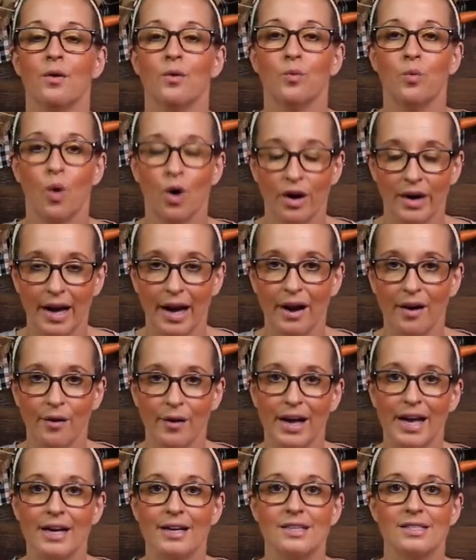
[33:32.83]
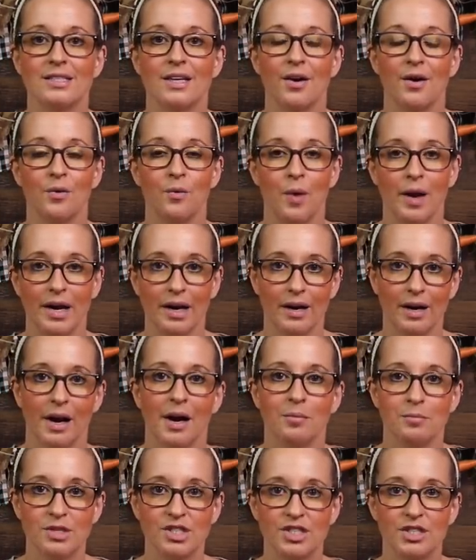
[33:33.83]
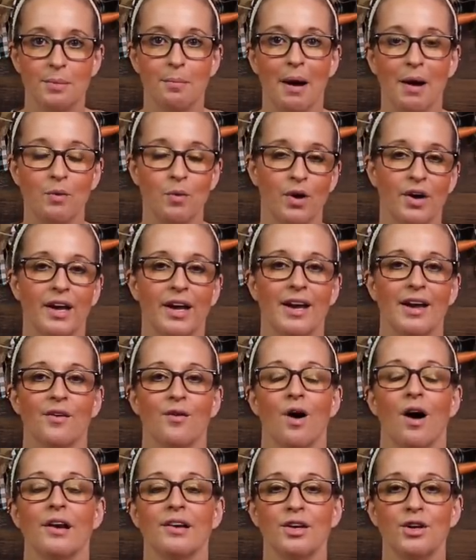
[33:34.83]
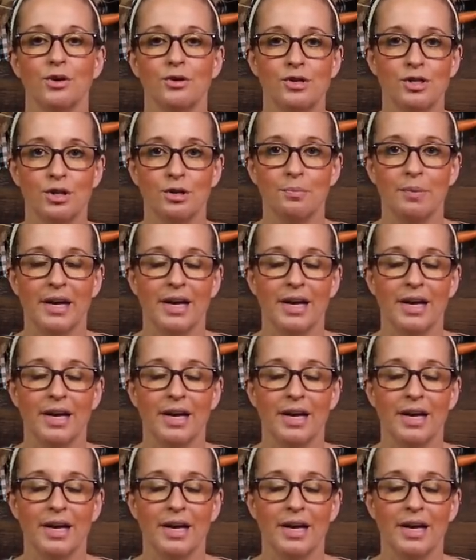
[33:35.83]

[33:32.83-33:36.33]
work areas when it comes to my work here on YouTube,